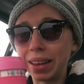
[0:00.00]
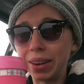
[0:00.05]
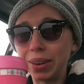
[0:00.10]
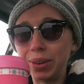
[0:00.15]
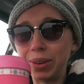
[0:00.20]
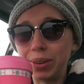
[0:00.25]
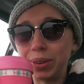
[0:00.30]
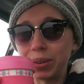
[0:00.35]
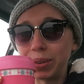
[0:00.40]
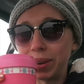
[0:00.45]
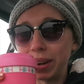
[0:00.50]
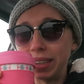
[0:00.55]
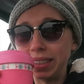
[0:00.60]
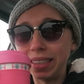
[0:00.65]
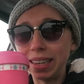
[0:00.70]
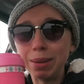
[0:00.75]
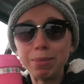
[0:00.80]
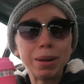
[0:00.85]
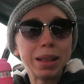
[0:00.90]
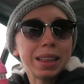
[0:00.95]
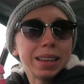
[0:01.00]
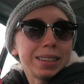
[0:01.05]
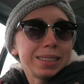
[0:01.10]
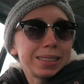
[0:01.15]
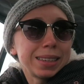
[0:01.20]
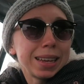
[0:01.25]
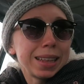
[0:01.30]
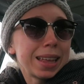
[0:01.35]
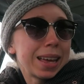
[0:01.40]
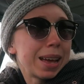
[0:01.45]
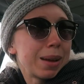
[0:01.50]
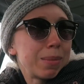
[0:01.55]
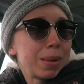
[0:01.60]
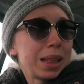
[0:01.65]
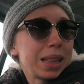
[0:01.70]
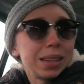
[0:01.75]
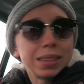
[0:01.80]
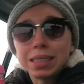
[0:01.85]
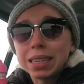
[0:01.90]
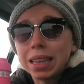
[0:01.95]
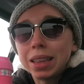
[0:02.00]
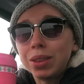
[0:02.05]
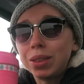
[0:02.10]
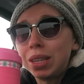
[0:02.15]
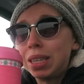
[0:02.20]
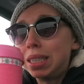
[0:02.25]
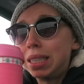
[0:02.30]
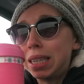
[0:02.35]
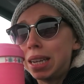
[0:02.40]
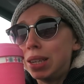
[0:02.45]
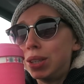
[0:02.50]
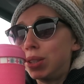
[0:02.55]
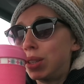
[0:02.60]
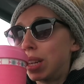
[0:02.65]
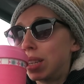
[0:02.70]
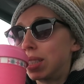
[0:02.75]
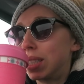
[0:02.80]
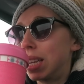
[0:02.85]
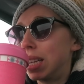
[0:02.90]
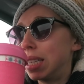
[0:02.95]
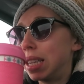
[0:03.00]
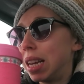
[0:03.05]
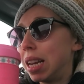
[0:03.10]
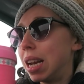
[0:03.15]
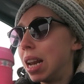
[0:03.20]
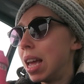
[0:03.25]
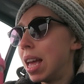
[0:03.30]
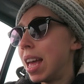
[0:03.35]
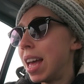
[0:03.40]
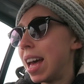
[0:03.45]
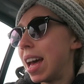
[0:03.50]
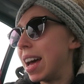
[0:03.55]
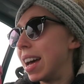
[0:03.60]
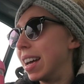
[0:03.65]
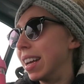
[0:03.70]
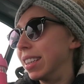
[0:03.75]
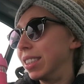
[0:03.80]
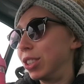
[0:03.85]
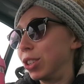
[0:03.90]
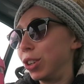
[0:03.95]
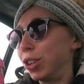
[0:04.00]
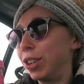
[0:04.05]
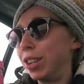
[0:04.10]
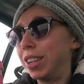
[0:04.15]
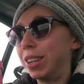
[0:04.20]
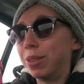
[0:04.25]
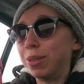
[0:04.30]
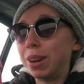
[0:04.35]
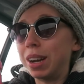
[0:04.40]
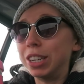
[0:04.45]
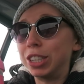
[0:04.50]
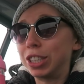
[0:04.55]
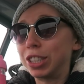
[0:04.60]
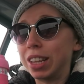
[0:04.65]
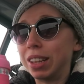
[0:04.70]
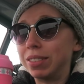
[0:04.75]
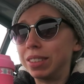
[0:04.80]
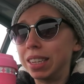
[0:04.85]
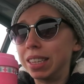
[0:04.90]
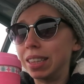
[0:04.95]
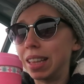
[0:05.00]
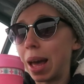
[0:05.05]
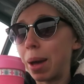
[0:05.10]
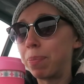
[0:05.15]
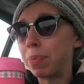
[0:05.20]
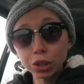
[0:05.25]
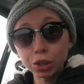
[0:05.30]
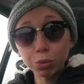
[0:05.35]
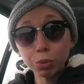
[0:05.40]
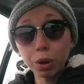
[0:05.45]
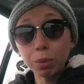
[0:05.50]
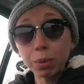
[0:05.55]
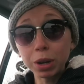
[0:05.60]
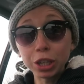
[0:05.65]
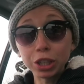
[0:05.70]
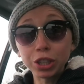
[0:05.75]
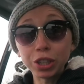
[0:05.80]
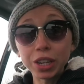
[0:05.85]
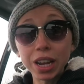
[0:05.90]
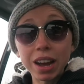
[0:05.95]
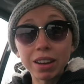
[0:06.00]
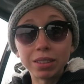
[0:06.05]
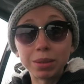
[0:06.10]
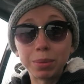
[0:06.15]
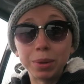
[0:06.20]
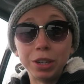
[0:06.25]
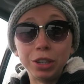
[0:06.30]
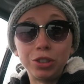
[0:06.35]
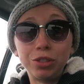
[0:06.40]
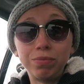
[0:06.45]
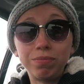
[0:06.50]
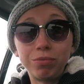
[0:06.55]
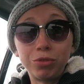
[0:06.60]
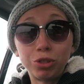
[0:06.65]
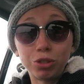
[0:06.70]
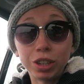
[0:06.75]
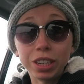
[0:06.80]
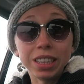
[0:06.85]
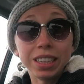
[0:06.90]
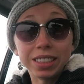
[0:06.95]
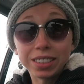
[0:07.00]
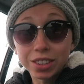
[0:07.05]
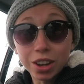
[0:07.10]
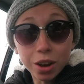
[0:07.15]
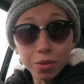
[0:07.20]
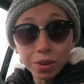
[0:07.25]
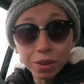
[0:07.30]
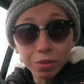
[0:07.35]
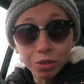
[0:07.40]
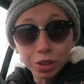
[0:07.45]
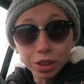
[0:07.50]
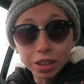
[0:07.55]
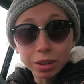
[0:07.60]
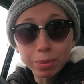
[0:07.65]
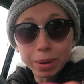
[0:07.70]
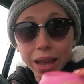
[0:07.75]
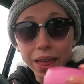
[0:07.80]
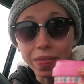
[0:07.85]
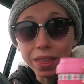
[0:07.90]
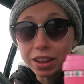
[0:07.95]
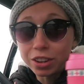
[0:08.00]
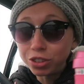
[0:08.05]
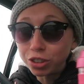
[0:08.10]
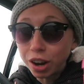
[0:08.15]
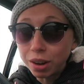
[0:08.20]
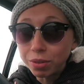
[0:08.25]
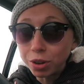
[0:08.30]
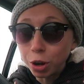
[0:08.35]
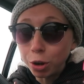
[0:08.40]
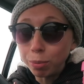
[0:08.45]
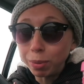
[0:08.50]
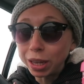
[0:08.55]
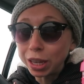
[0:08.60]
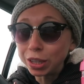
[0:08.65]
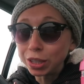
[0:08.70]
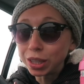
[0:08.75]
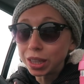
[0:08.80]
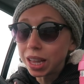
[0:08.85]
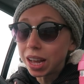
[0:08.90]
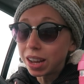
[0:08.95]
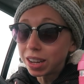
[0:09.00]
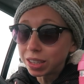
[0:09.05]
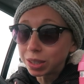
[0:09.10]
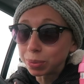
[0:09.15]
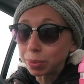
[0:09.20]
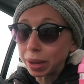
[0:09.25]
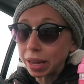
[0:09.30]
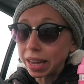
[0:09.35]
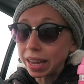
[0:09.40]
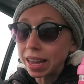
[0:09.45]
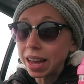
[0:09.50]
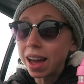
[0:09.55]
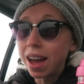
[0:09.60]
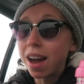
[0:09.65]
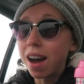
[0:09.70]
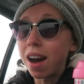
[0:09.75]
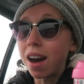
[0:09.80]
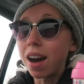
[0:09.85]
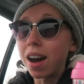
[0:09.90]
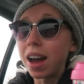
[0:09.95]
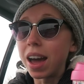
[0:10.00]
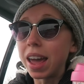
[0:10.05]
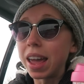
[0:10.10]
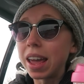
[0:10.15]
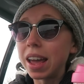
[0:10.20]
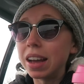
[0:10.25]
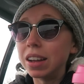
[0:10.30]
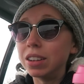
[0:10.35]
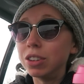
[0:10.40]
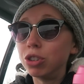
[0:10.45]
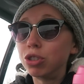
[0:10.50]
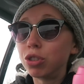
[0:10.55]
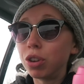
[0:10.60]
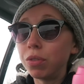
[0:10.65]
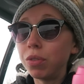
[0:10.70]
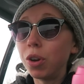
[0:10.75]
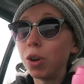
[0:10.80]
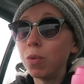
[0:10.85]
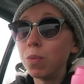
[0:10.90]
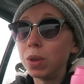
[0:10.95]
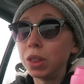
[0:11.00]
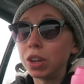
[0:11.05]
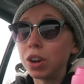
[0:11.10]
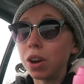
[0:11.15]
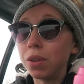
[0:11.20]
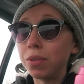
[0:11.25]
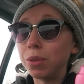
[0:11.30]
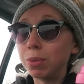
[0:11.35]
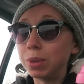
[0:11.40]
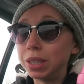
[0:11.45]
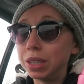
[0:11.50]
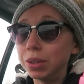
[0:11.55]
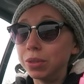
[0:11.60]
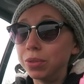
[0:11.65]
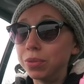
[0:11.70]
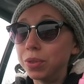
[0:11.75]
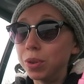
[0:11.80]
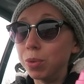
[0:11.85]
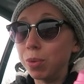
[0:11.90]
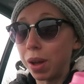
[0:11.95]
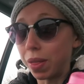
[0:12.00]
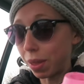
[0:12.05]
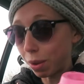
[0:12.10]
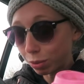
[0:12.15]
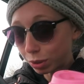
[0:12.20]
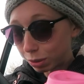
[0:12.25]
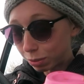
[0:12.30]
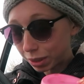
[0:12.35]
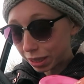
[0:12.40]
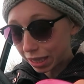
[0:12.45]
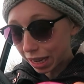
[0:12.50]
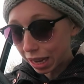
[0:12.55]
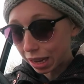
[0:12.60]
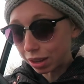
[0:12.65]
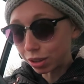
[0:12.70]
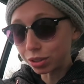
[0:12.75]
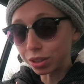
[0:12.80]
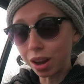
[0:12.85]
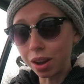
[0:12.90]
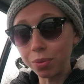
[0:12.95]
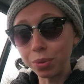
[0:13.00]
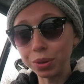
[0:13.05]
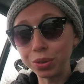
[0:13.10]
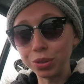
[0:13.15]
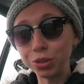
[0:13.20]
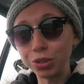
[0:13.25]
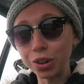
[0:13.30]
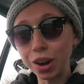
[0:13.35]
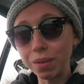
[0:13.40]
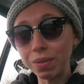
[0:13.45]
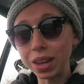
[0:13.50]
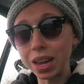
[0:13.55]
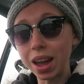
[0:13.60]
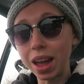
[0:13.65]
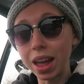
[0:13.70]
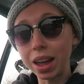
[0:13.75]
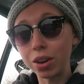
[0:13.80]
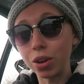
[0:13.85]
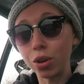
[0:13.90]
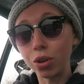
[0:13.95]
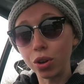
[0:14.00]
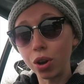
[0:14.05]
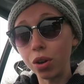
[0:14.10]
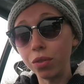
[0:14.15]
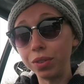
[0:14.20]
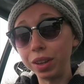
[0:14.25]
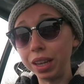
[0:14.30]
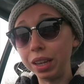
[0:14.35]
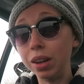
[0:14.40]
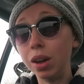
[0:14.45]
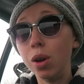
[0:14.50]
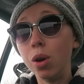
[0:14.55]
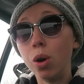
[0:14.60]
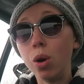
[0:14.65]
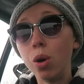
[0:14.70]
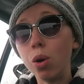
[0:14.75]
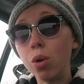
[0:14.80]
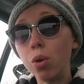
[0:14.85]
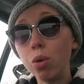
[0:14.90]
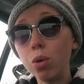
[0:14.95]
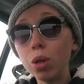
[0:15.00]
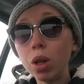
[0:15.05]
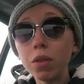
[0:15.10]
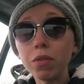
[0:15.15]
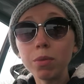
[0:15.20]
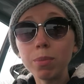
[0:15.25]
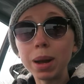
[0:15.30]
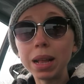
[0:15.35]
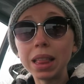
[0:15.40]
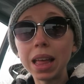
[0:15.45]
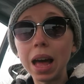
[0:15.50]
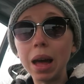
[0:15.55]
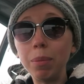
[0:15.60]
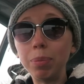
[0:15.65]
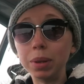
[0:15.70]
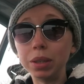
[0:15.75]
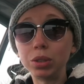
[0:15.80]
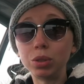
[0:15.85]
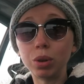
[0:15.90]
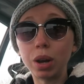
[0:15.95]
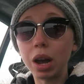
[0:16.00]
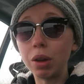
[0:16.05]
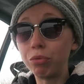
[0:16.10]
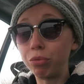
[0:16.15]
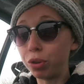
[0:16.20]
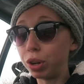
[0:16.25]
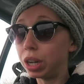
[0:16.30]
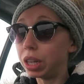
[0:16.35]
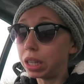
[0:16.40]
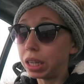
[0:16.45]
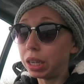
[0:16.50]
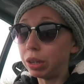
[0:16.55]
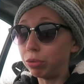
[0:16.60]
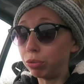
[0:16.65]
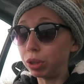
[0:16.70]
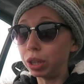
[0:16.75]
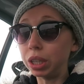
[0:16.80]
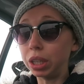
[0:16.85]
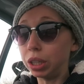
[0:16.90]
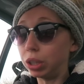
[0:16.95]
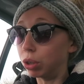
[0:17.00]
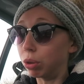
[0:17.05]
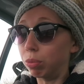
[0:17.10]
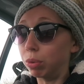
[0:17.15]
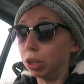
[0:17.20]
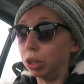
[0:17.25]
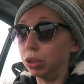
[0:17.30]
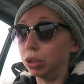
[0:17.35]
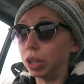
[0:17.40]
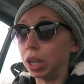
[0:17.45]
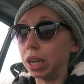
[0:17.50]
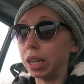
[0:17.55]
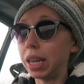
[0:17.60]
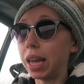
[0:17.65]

don't know, crazy. Am I allowed to say that? Am I allowed to say that on the internet in 2018? So, you know, I just left it at that. So what I'm gonna do now is I'm gonna drink this coffee for a little bit and then drive home, because last week I drove home when the coffee was still full, and that was a mistake because halfway through driving I had hot coffee all over my lap. So I really don't want to do that